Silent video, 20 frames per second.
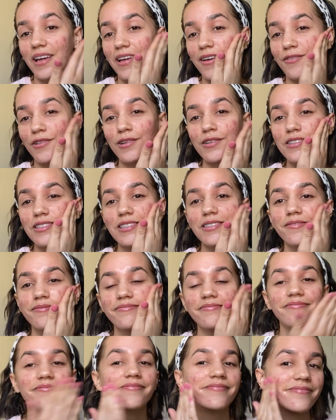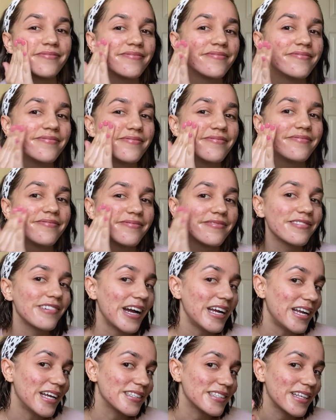It feels
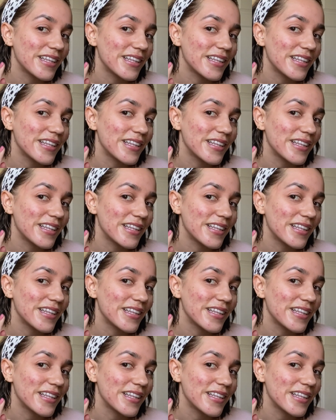quite nice.